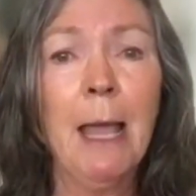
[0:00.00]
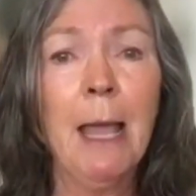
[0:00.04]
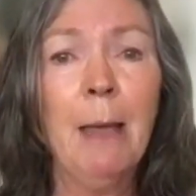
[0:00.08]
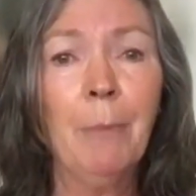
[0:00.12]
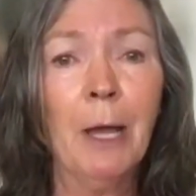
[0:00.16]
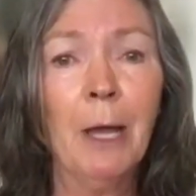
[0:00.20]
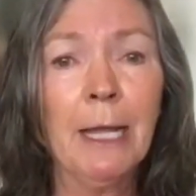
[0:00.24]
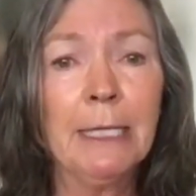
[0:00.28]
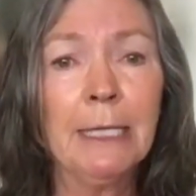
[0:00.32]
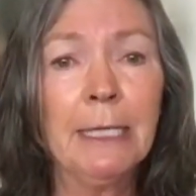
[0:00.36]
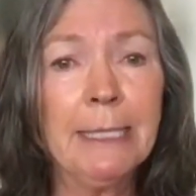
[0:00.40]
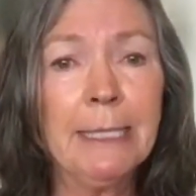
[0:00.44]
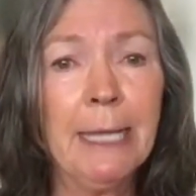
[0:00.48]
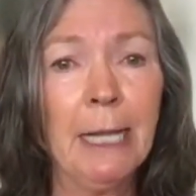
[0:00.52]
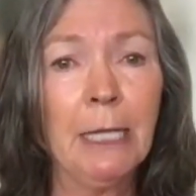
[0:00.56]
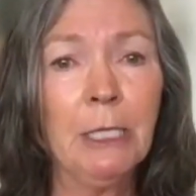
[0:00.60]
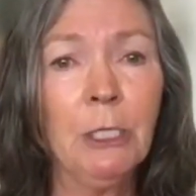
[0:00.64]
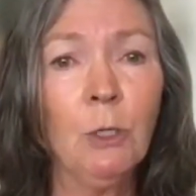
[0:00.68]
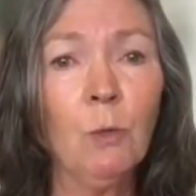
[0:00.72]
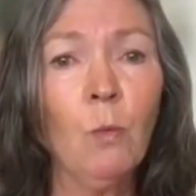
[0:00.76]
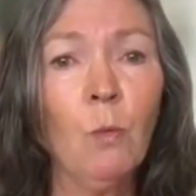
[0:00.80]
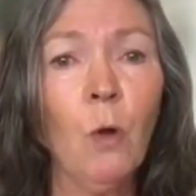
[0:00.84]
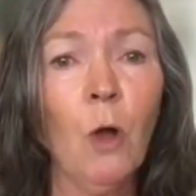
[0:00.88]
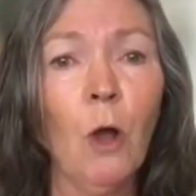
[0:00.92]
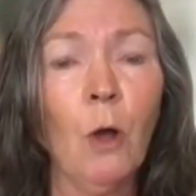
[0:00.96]
But I tell
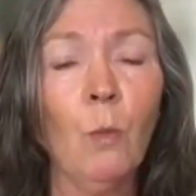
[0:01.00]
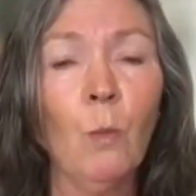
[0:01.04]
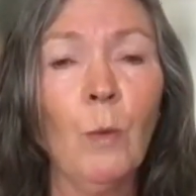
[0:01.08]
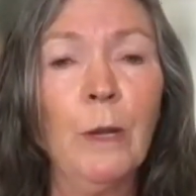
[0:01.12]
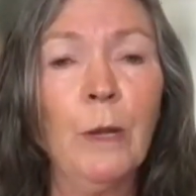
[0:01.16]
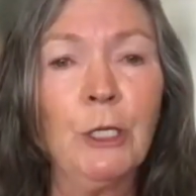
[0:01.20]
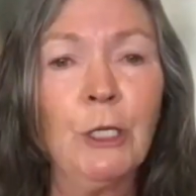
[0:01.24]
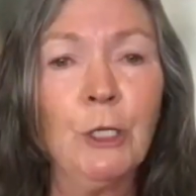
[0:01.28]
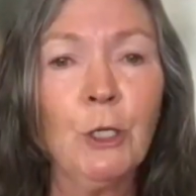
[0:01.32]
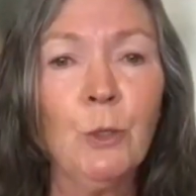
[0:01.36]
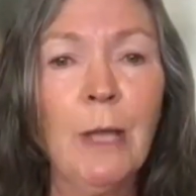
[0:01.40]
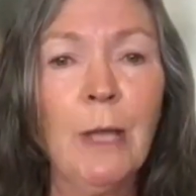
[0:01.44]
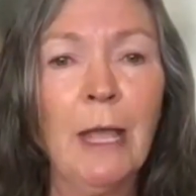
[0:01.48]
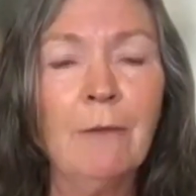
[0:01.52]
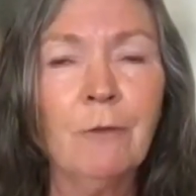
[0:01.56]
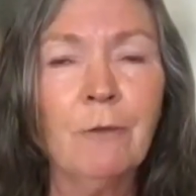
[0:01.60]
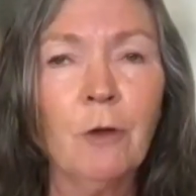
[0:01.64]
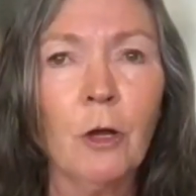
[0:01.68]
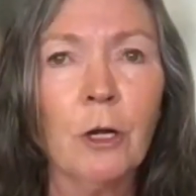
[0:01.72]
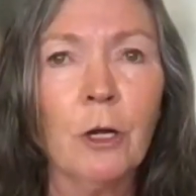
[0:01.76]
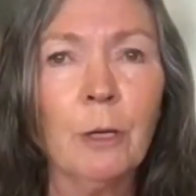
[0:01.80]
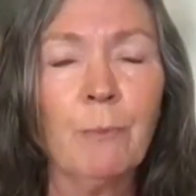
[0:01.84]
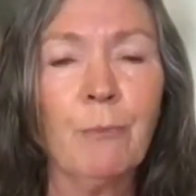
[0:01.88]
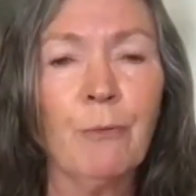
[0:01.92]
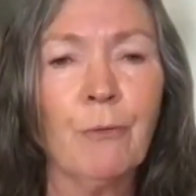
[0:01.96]
you what, when you have
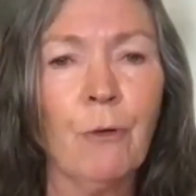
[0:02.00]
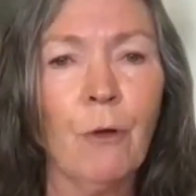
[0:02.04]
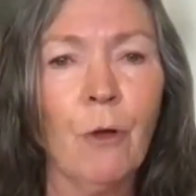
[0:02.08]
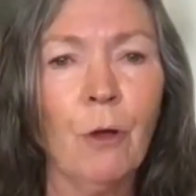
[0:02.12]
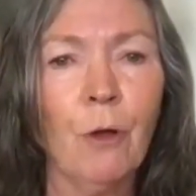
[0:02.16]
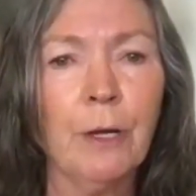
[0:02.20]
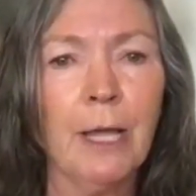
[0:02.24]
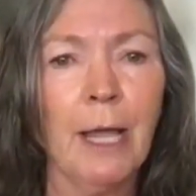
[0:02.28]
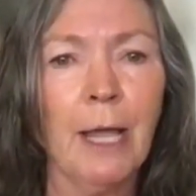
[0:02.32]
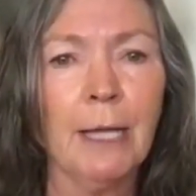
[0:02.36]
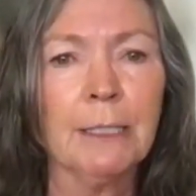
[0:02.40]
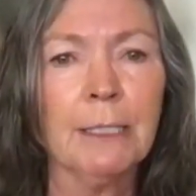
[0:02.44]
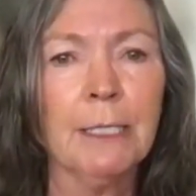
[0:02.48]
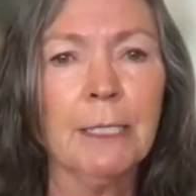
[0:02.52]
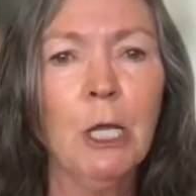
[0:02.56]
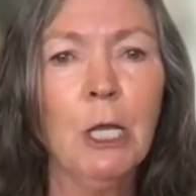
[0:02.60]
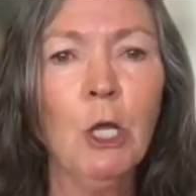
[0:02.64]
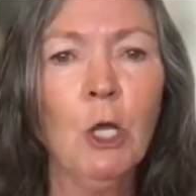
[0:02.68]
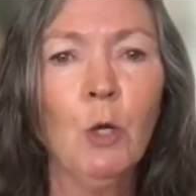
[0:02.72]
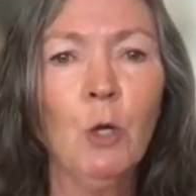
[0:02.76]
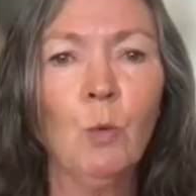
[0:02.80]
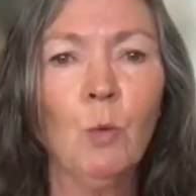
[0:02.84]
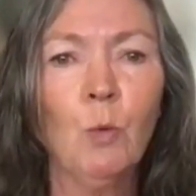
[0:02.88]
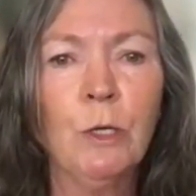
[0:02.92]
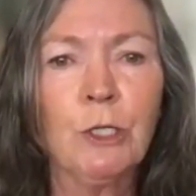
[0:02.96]
got a product
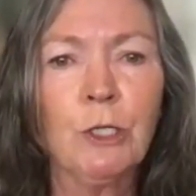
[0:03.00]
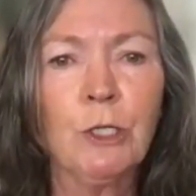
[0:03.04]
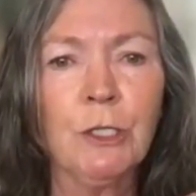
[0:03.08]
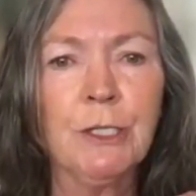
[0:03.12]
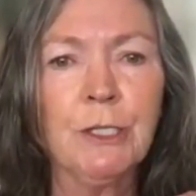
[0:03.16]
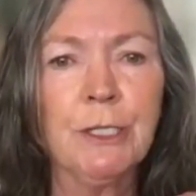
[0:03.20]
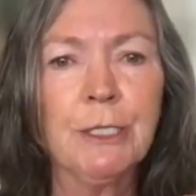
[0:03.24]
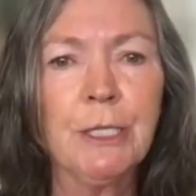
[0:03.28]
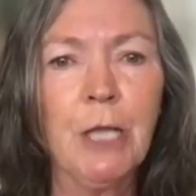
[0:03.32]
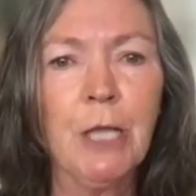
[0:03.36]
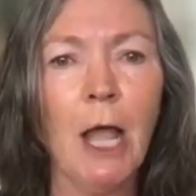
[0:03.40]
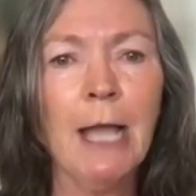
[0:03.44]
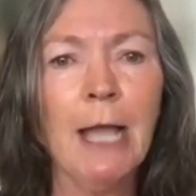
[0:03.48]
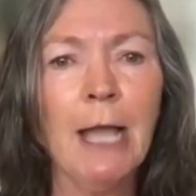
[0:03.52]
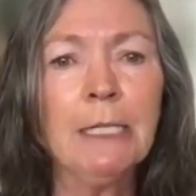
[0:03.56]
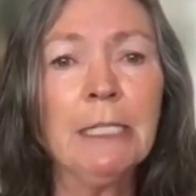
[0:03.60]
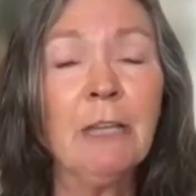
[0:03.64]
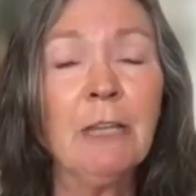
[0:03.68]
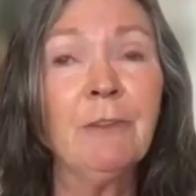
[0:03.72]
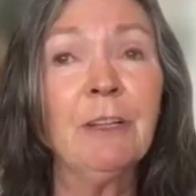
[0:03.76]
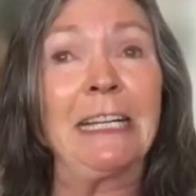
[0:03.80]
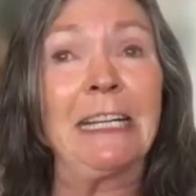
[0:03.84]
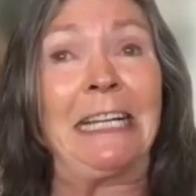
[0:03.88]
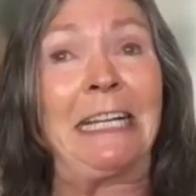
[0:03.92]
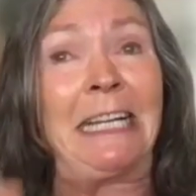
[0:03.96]
which is
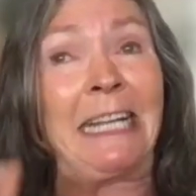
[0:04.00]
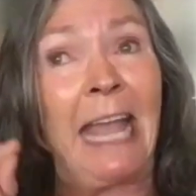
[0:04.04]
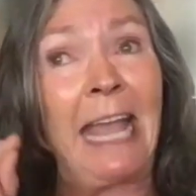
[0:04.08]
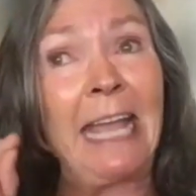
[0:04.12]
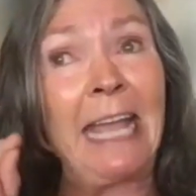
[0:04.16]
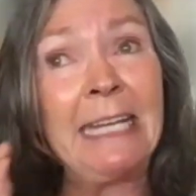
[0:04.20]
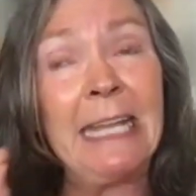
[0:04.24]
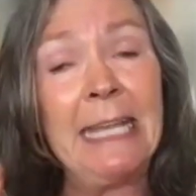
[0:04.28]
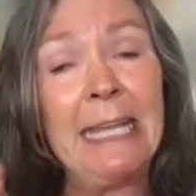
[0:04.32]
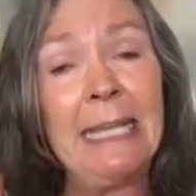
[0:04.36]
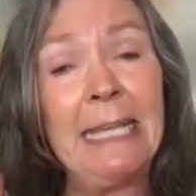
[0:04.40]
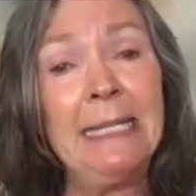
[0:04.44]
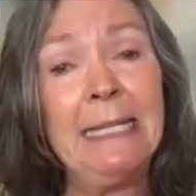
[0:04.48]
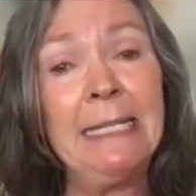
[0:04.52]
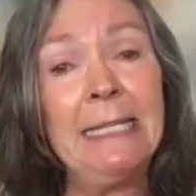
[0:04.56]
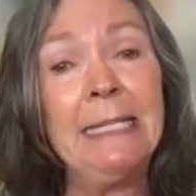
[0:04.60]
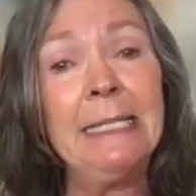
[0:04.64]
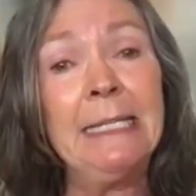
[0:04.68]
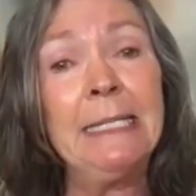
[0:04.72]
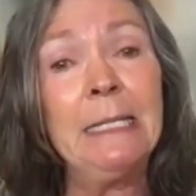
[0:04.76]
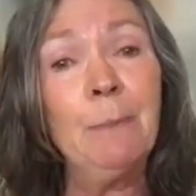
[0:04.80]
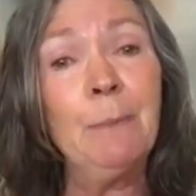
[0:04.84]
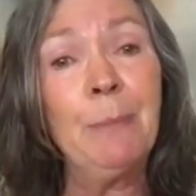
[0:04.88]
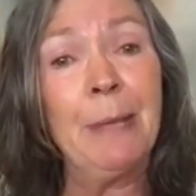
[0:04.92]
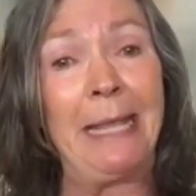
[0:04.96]
scientifically and
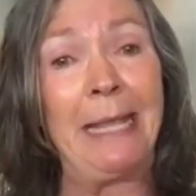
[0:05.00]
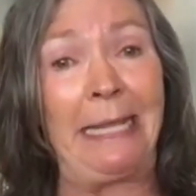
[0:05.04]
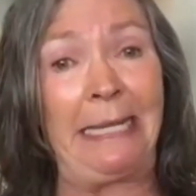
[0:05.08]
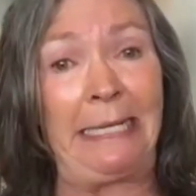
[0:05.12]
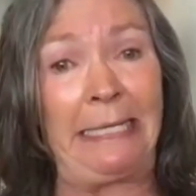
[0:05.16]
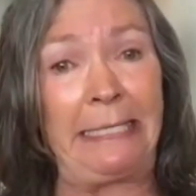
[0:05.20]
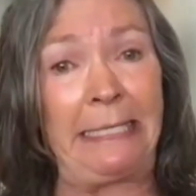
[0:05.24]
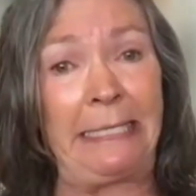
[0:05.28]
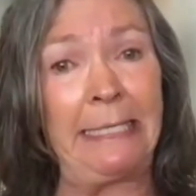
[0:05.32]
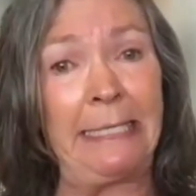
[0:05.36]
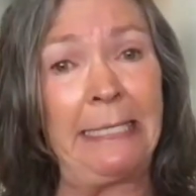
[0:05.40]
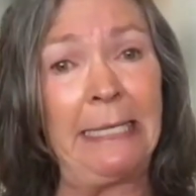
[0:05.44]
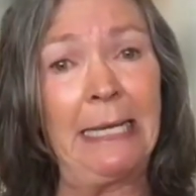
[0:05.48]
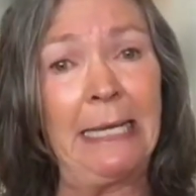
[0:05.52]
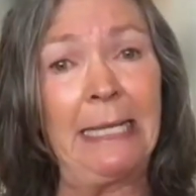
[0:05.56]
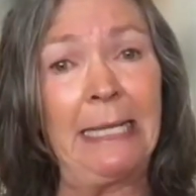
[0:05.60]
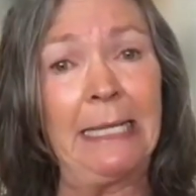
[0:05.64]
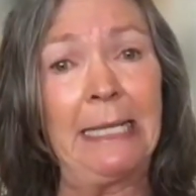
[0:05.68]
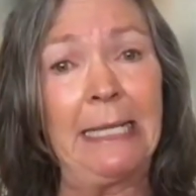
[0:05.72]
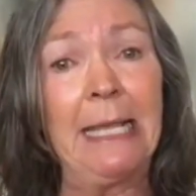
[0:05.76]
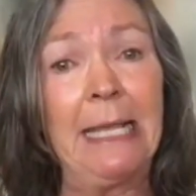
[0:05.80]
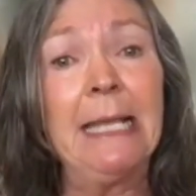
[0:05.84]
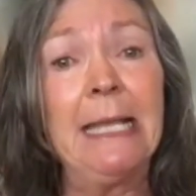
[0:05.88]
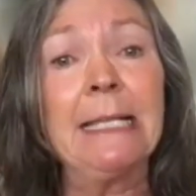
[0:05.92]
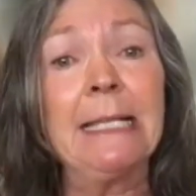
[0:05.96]

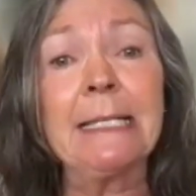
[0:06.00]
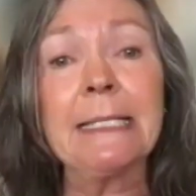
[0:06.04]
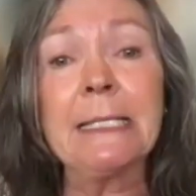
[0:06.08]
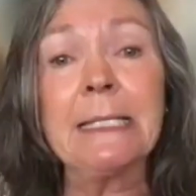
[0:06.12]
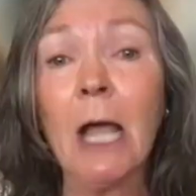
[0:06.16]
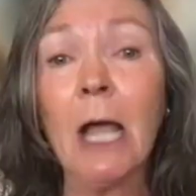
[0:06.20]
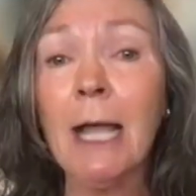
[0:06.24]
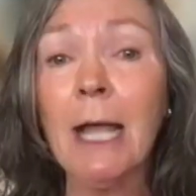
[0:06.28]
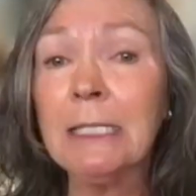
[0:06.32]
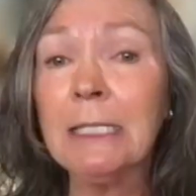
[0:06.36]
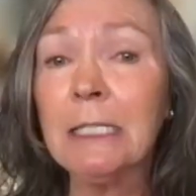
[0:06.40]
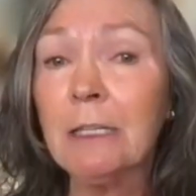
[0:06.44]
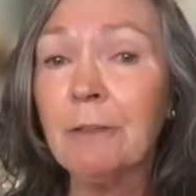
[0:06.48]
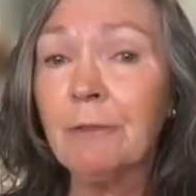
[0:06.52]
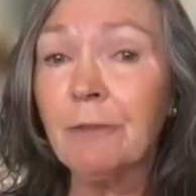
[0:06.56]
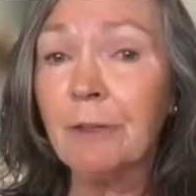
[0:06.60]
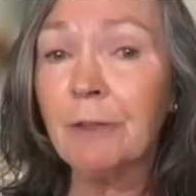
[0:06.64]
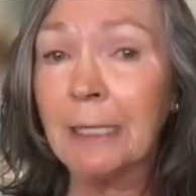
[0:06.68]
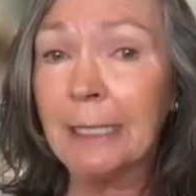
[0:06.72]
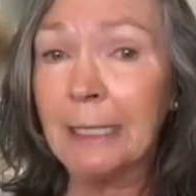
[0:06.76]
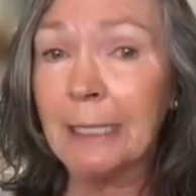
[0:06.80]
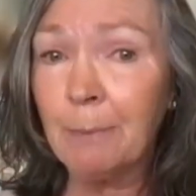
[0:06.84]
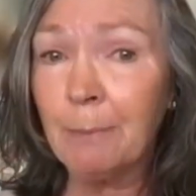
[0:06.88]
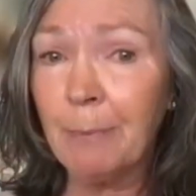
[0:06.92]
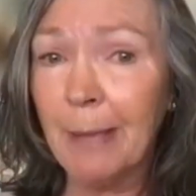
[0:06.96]
independently
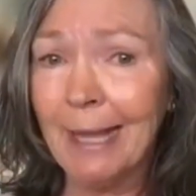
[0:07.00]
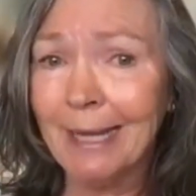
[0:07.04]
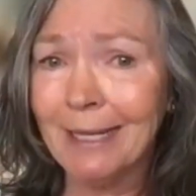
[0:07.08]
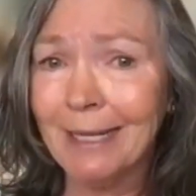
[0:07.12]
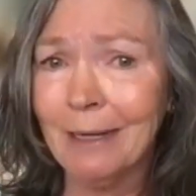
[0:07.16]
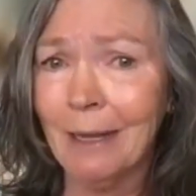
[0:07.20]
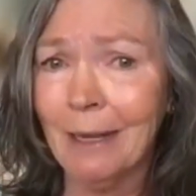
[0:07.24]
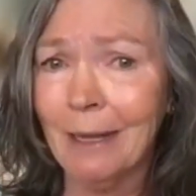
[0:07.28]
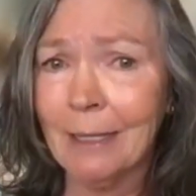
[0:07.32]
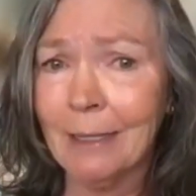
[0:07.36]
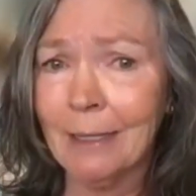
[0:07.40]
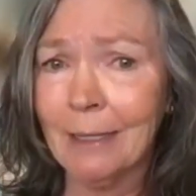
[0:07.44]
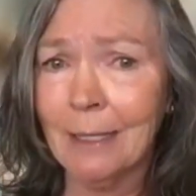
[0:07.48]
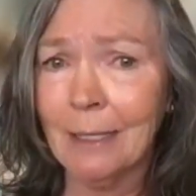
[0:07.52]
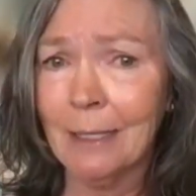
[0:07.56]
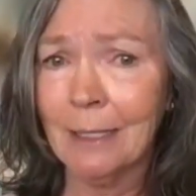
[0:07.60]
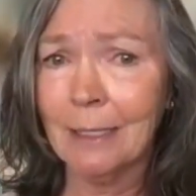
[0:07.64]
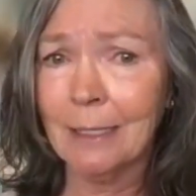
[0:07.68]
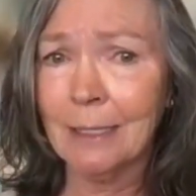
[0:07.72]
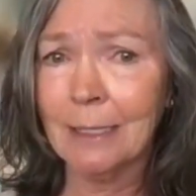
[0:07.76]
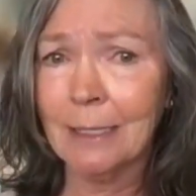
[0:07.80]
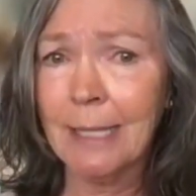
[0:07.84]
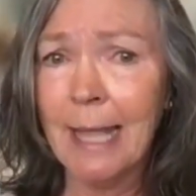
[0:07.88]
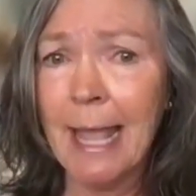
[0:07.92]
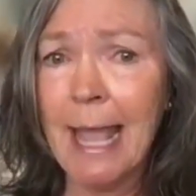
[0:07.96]
scientifically backed like
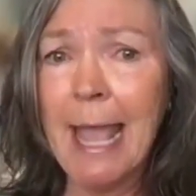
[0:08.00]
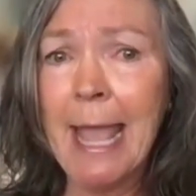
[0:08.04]
this,